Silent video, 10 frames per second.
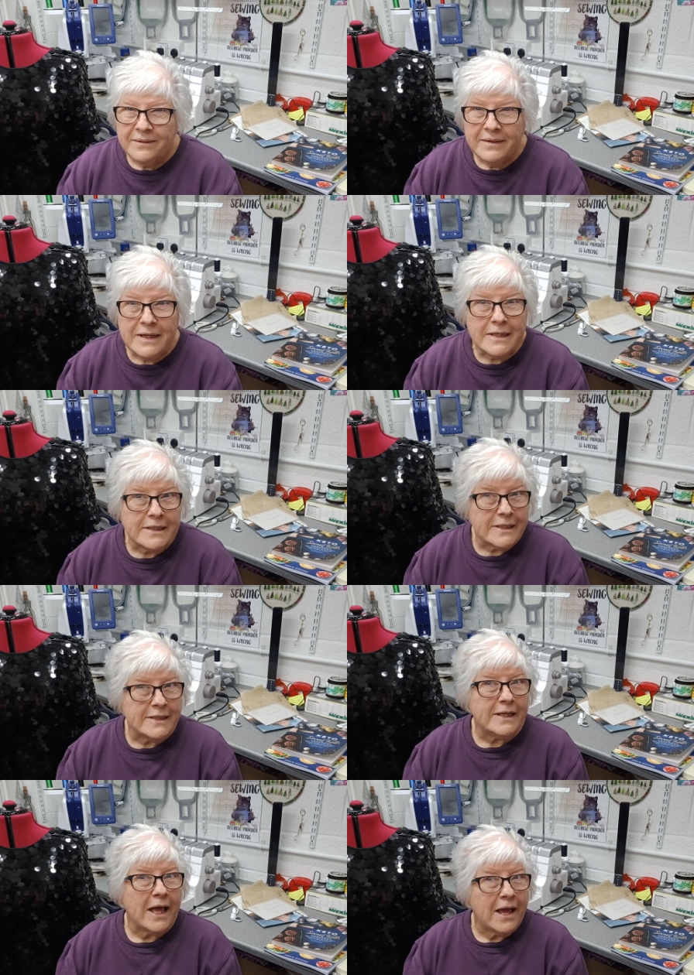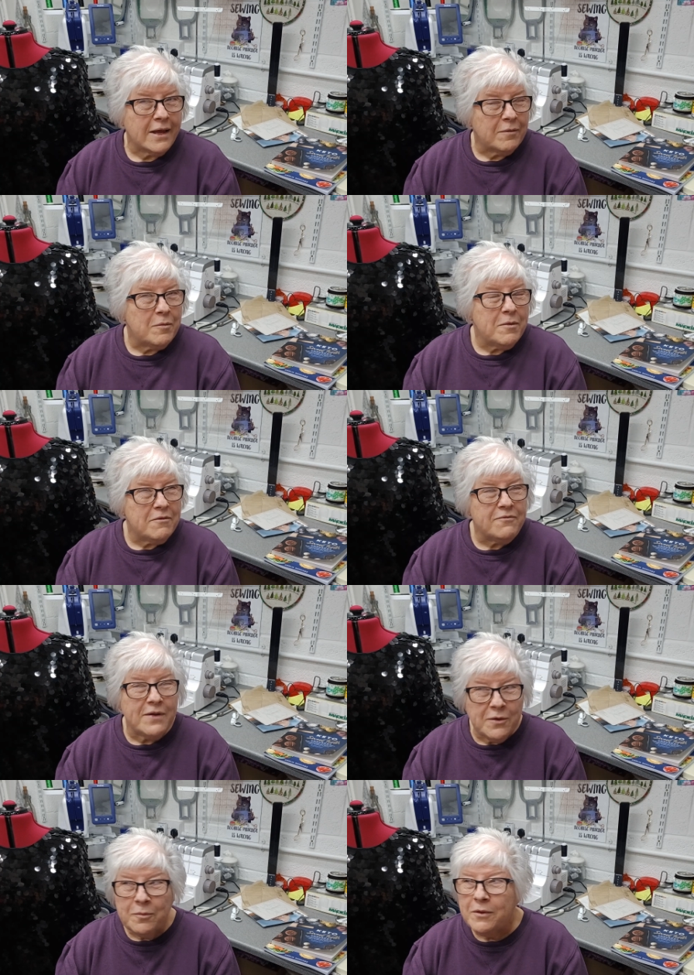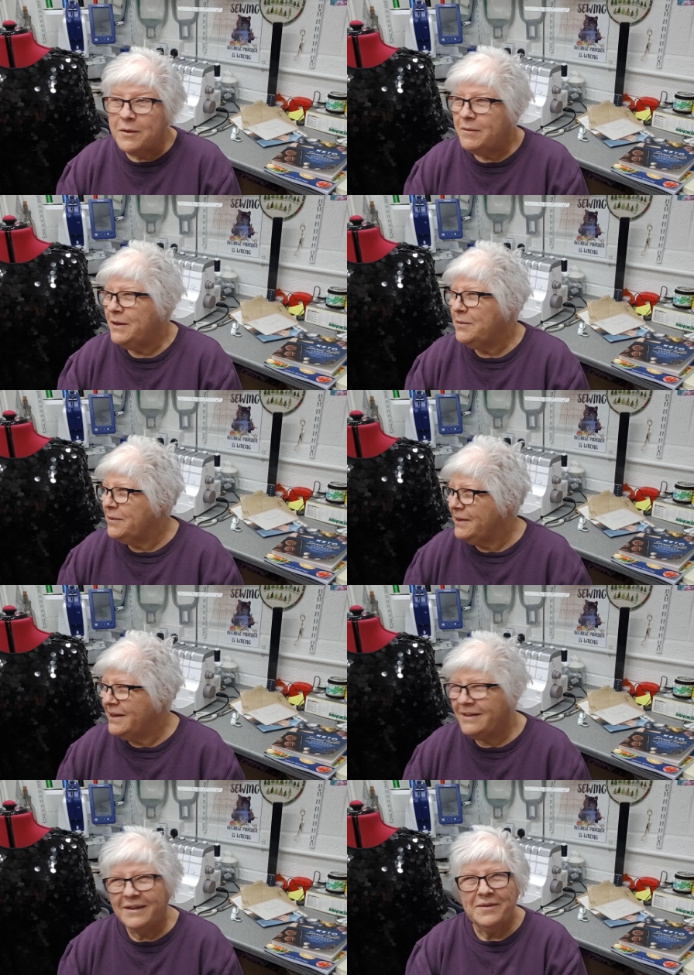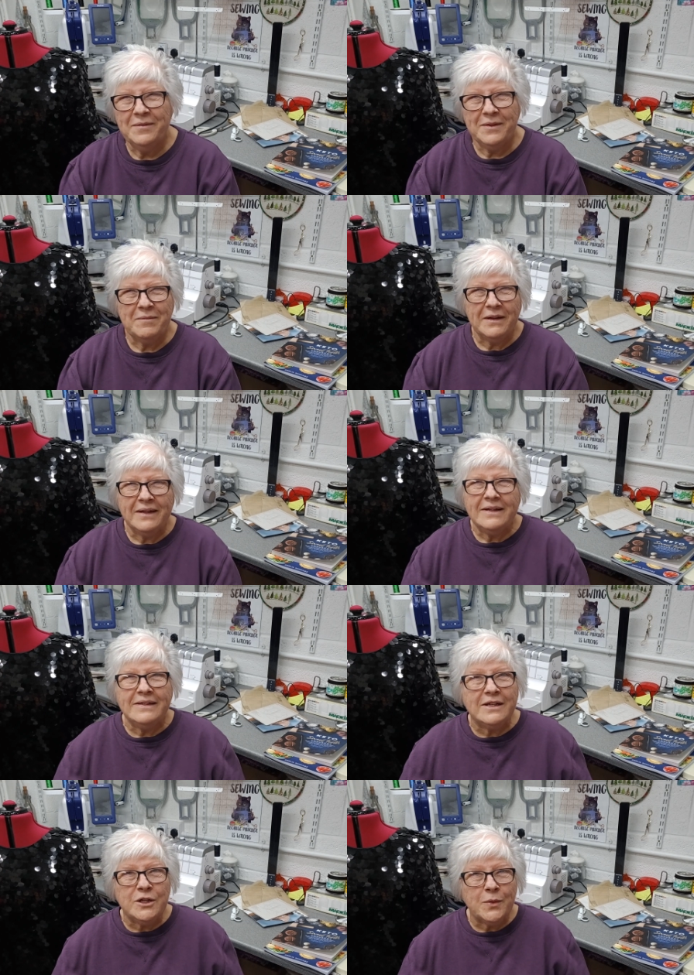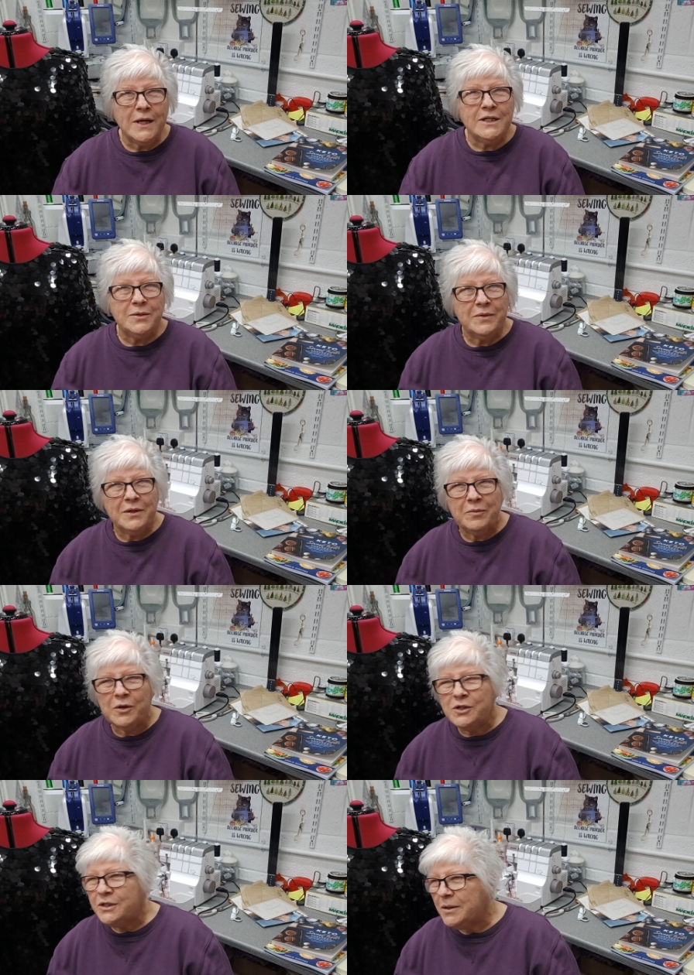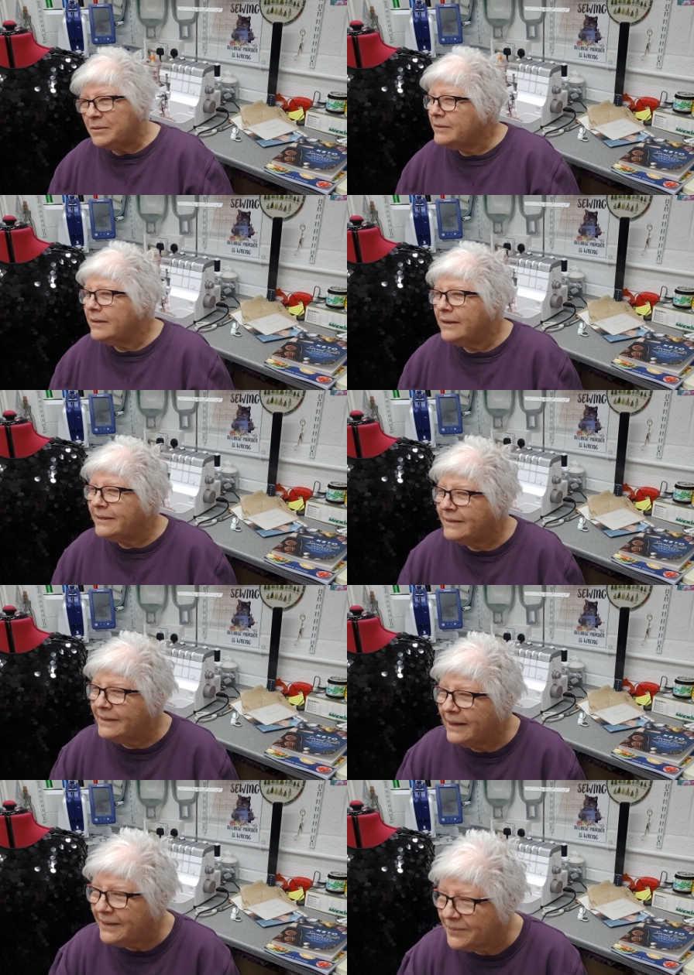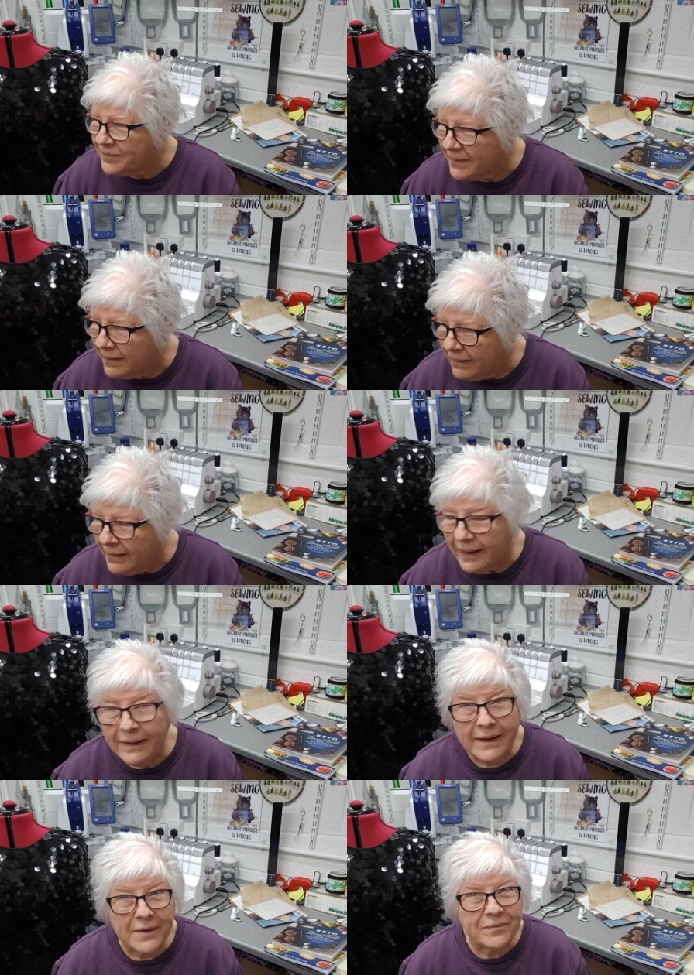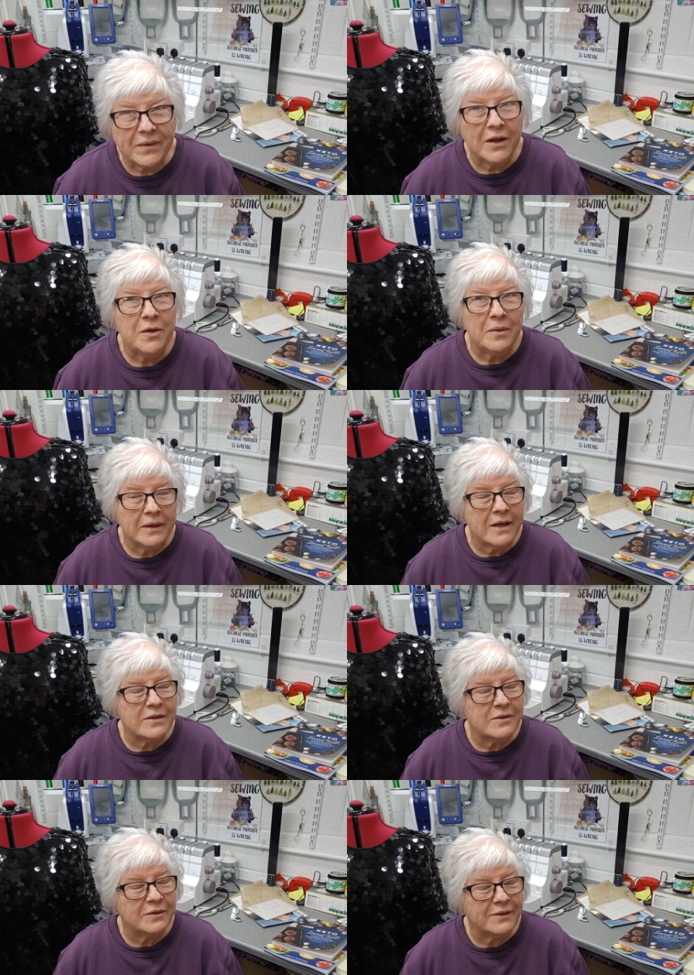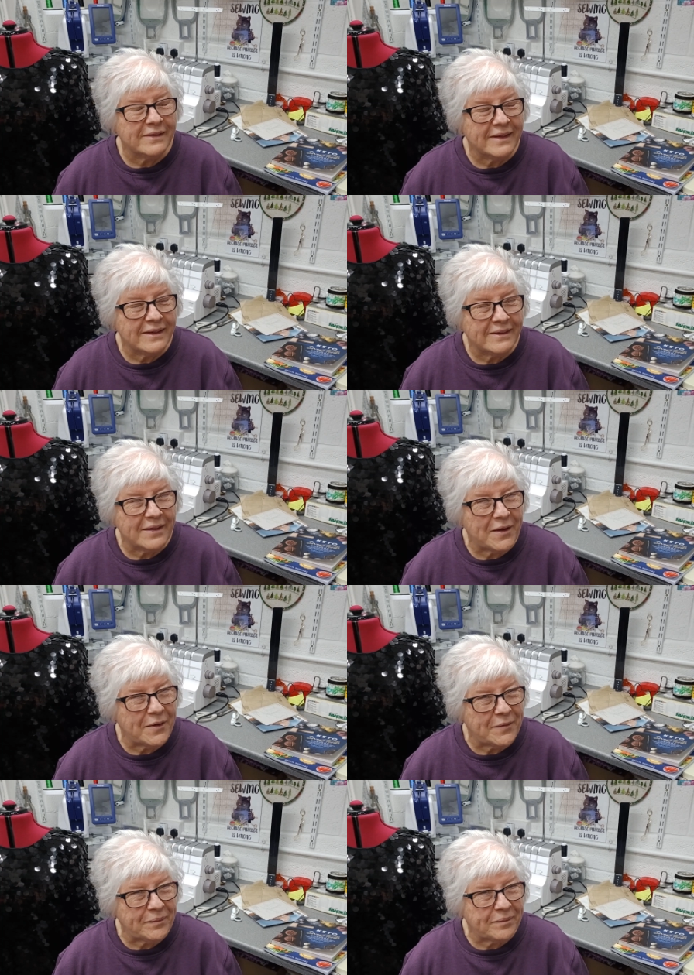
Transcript: needless to say, I'm a bit fed up at the minute with this, with the blinking situation with the washer, honestly. Anyhow, I know it'll get sorted, so